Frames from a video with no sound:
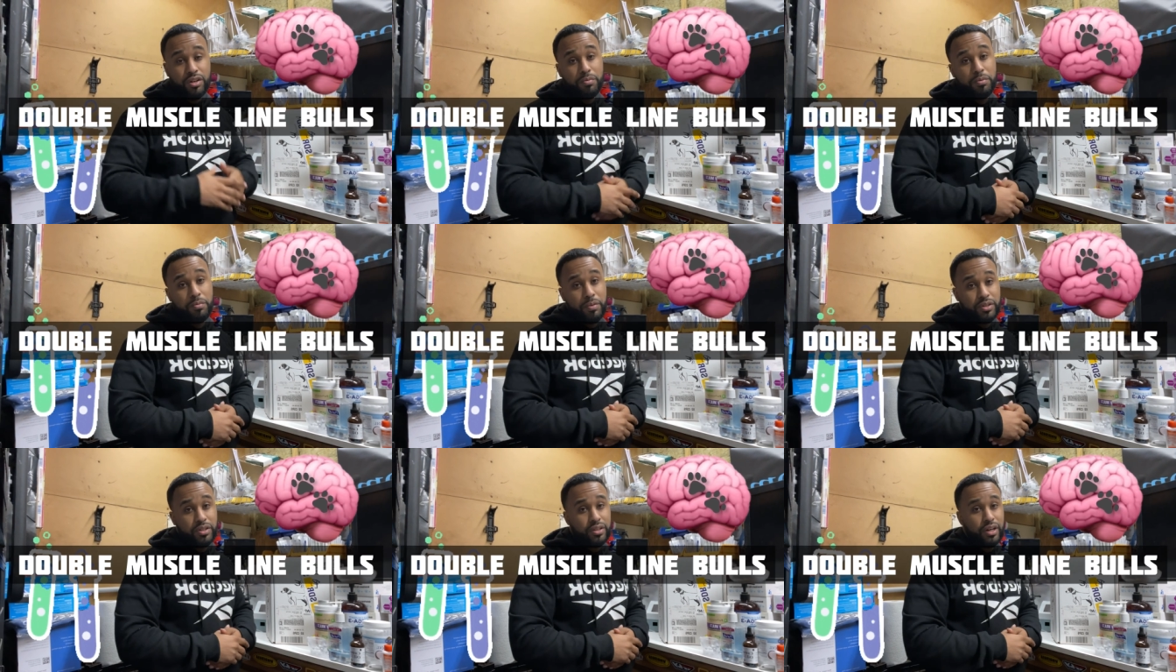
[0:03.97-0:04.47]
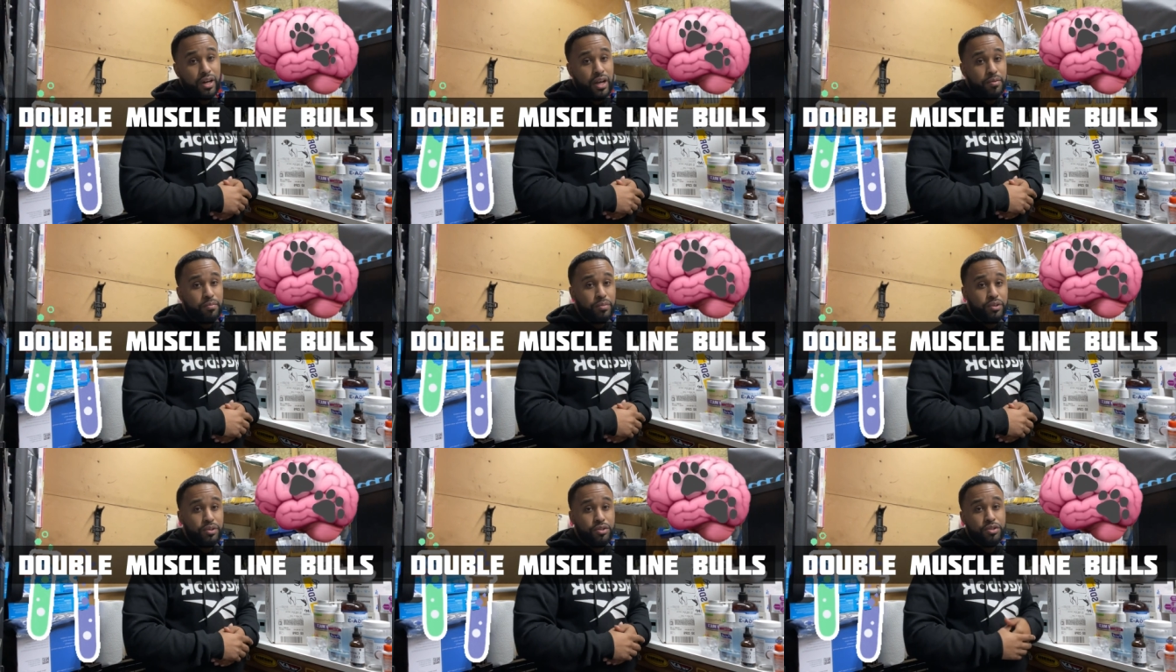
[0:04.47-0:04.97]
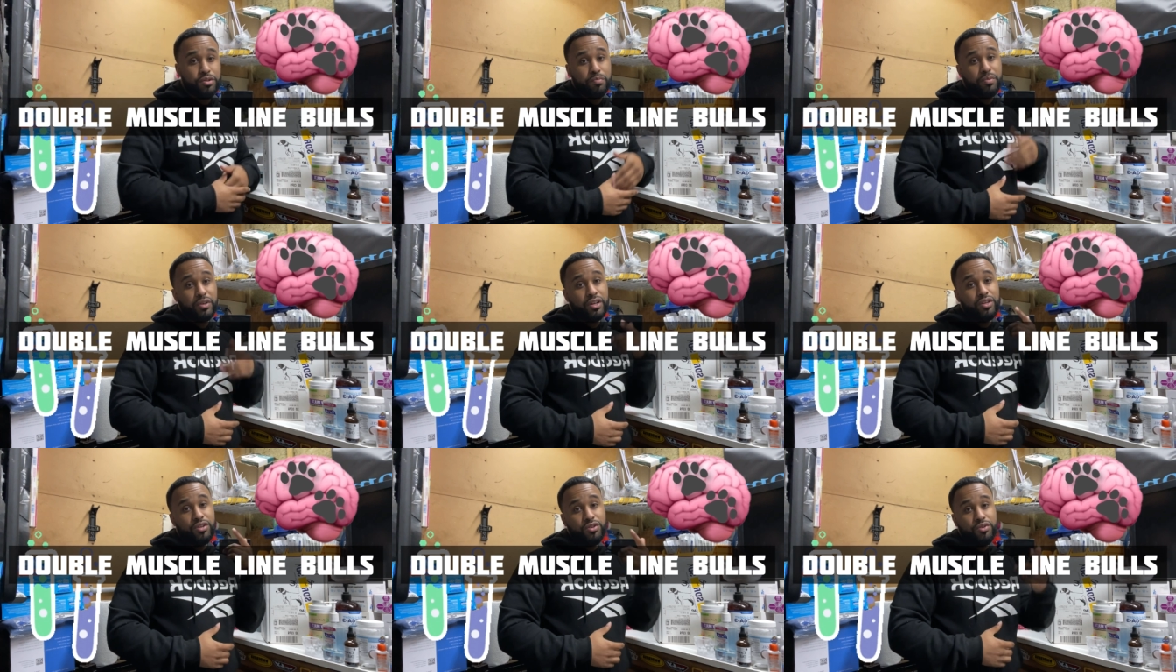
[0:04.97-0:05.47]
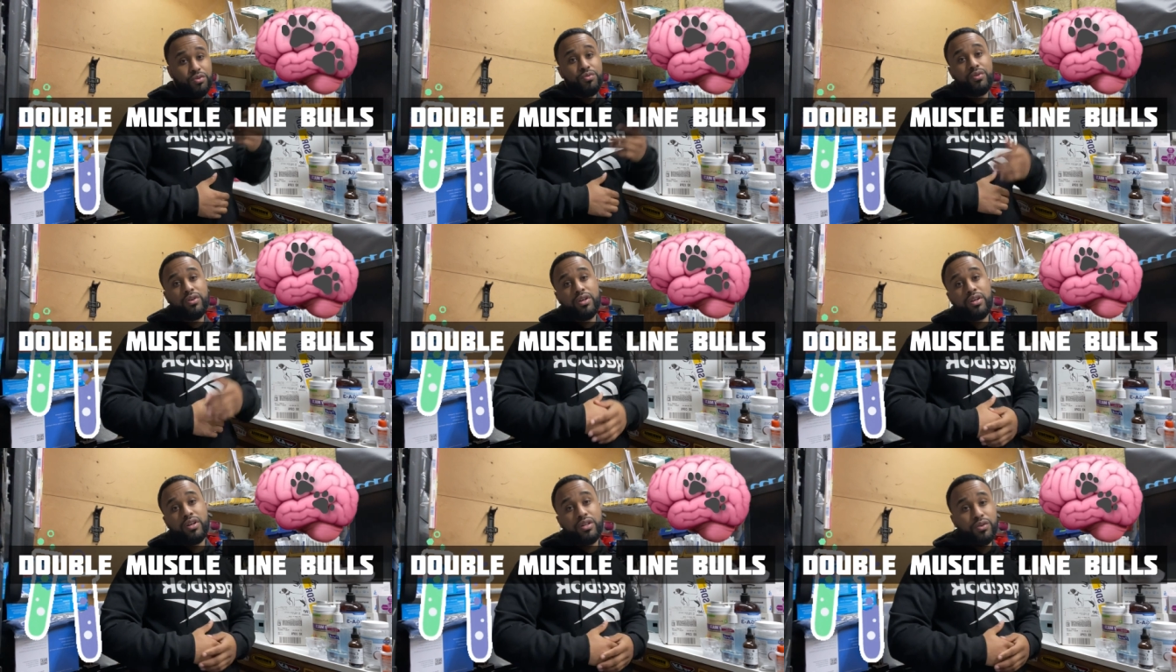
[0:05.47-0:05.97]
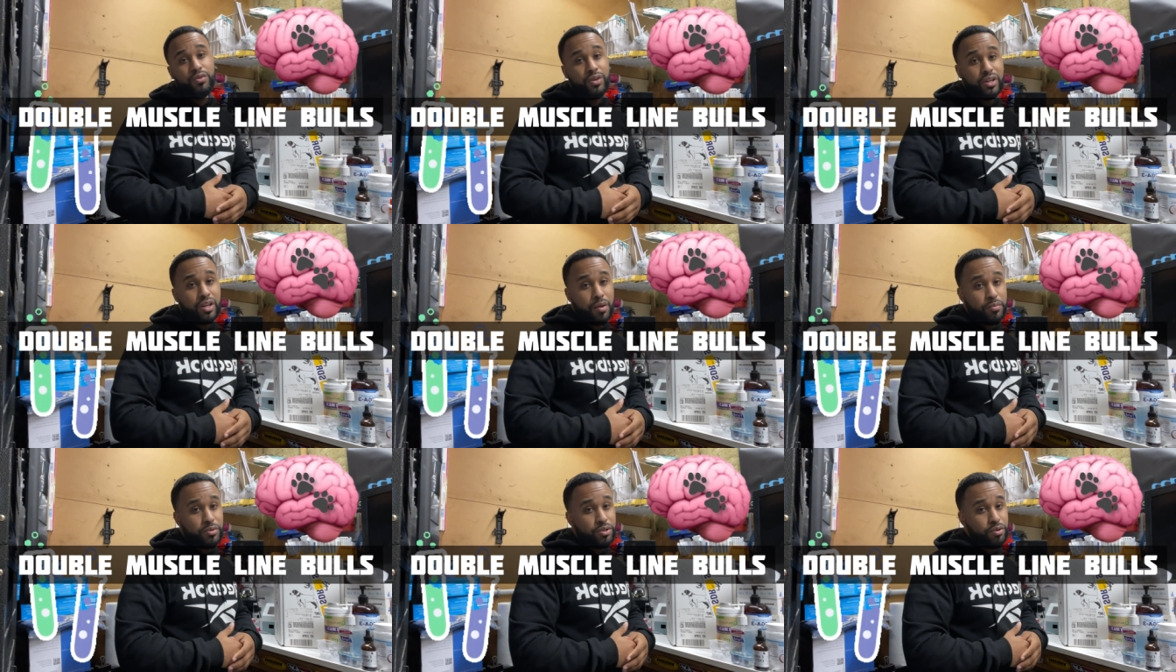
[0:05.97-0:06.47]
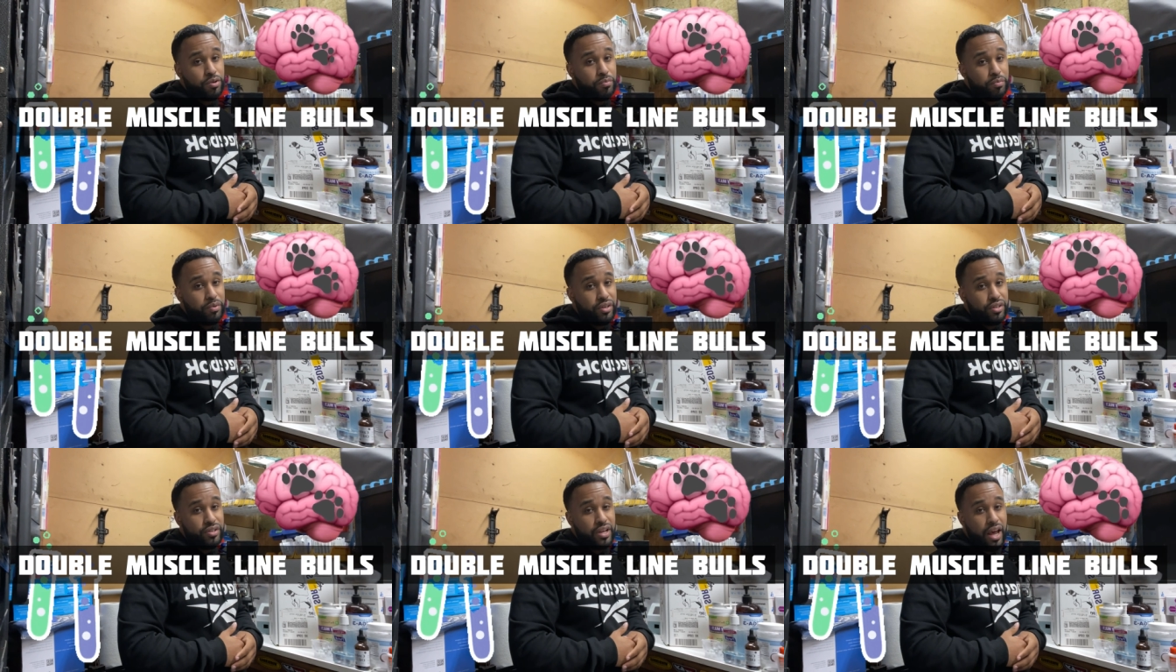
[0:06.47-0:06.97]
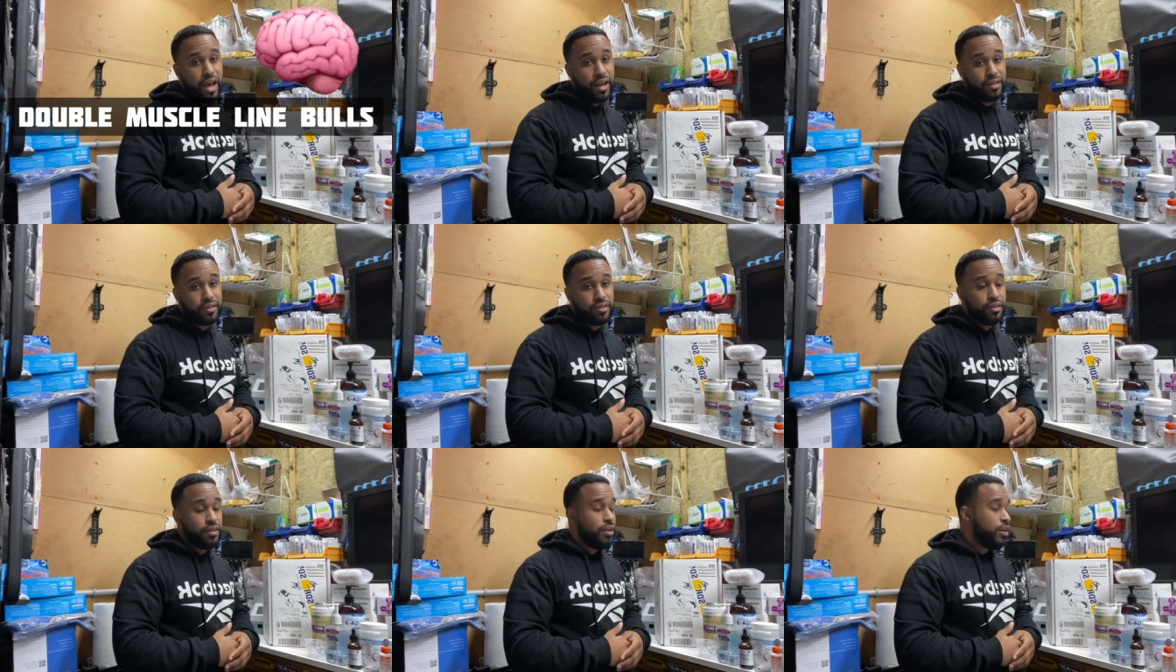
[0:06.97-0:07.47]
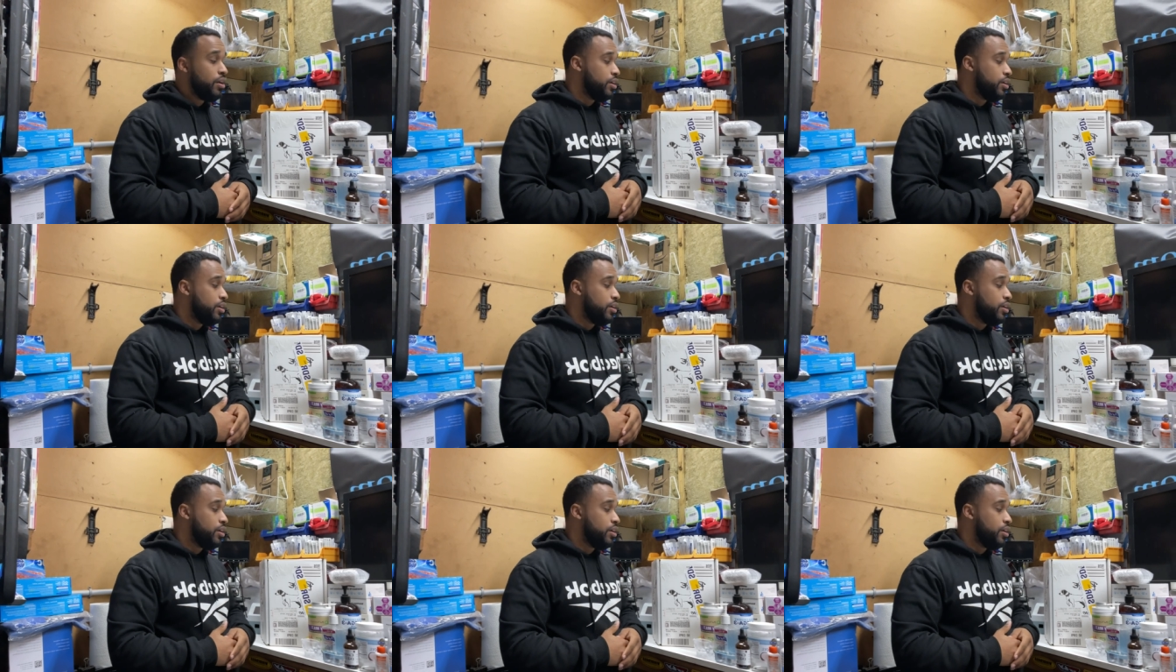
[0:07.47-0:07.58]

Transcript: Double Muscle Line Bulls, bringing you another quick episode of Breeders Hacks.